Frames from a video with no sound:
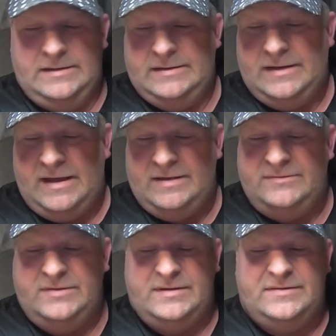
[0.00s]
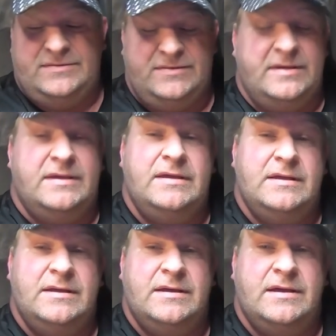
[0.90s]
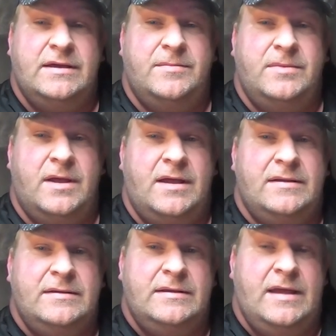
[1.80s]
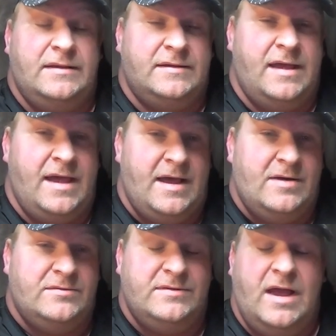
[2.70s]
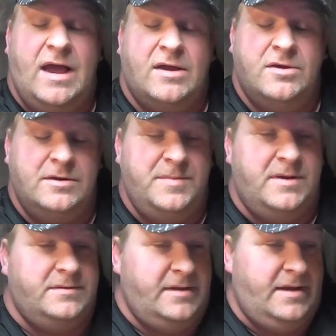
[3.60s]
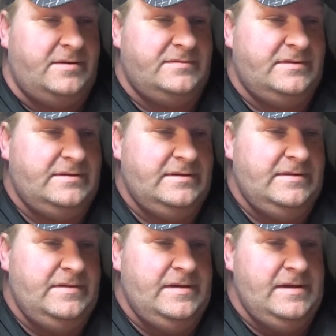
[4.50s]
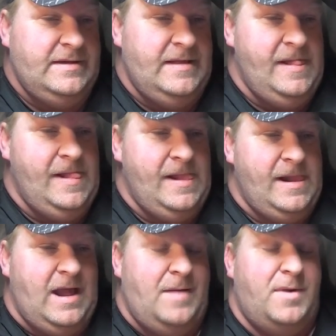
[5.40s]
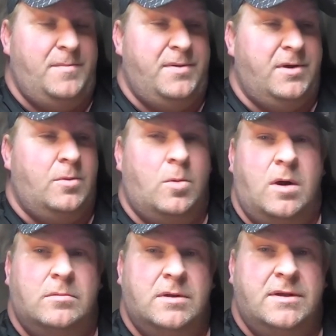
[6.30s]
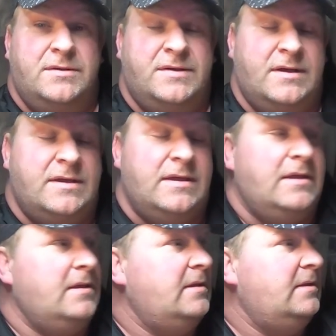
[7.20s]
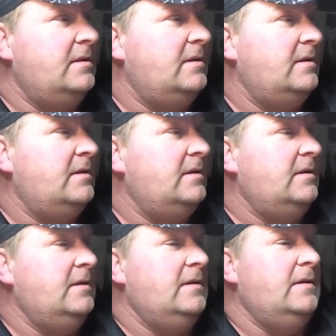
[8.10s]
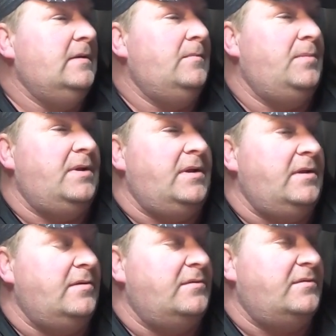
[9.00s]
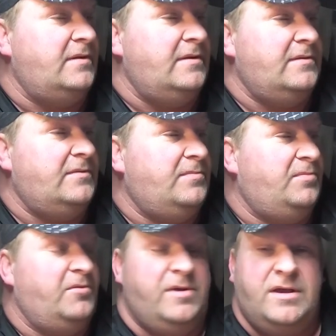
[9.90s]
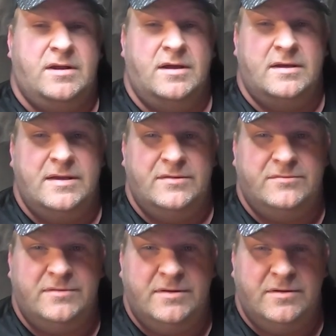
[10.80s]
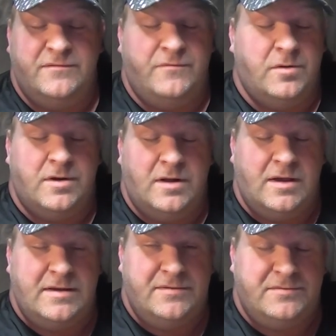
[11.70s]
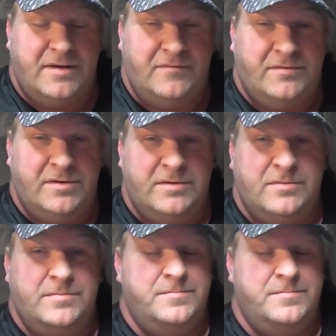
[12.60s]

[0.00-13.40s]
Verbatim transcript: As you can see, I am not at the house. Now, I could have been at the house. I'm up here in Walton, Kentucky. Been here since 3 o'clock yesterday, or 4 o'clock yesterday afternoon